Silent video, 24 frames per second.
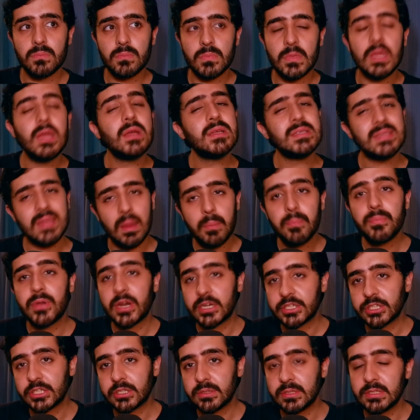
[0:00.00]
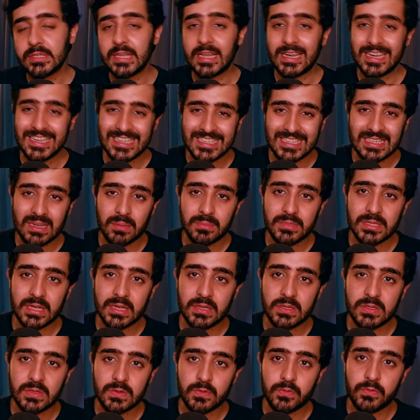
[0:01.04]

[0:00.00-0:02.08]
some pressure, there is some sense of